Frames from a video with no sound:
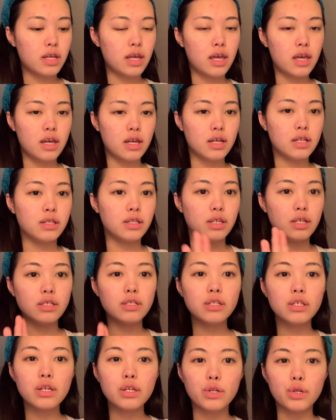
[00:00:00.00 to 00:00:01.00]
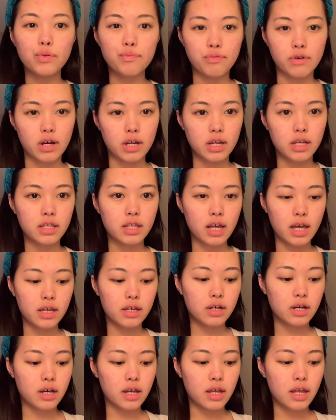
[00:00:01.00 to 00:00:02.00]
And this is a new product that I
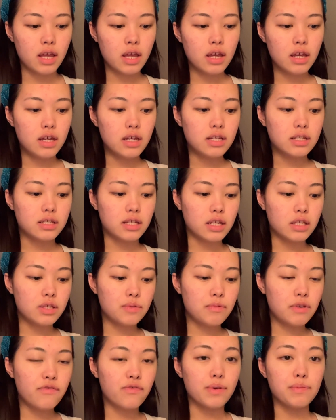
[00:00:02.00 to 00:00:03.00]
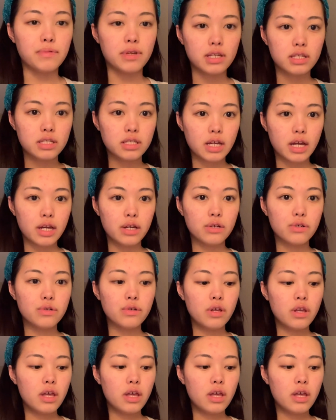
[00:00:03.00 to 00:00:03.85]
got sent to me from YesStyle,